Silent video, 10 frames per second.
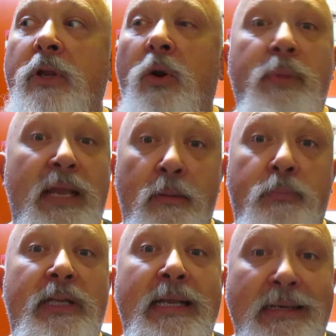be
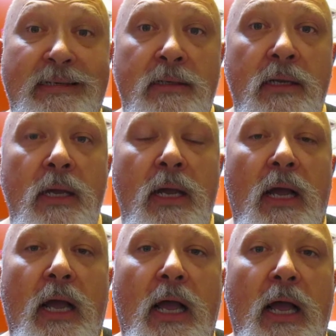completed.
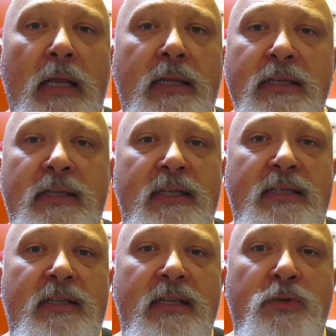
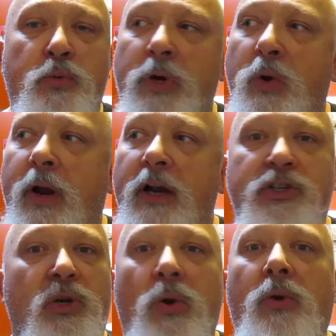This
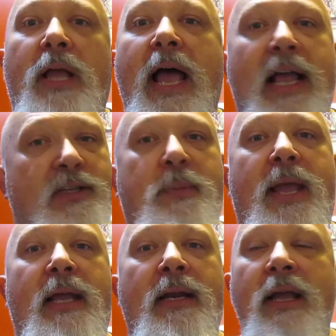requires your whole ass,
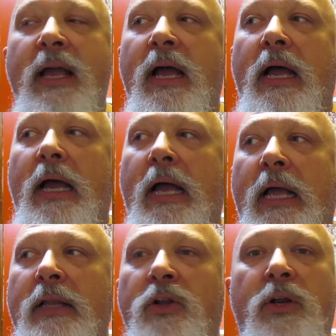man.
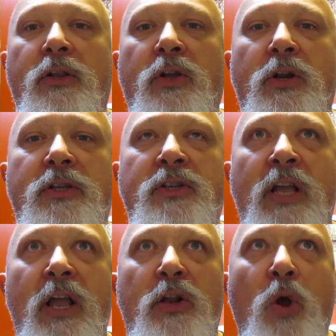There is
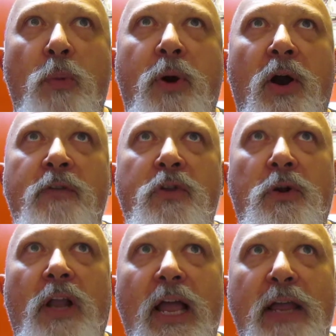no part of
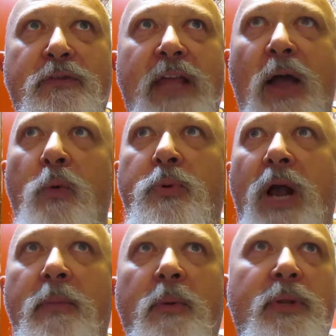your life that
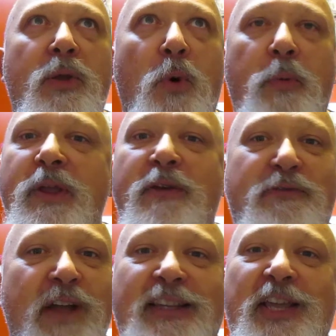probably won't be
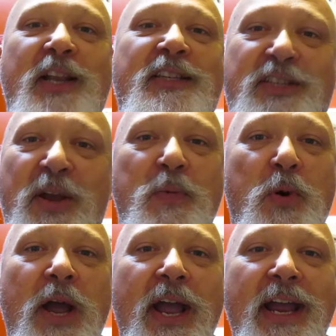affected in some
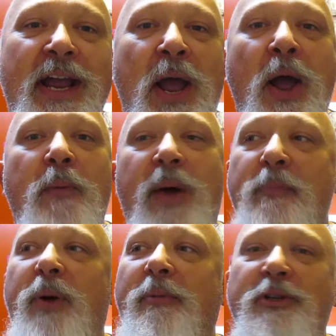way by
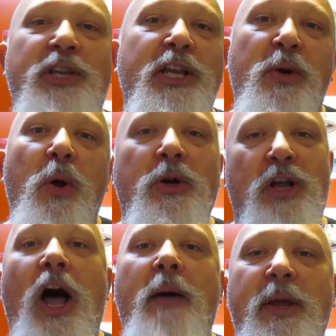publishing your own
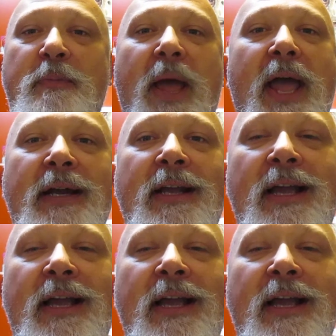comic, man.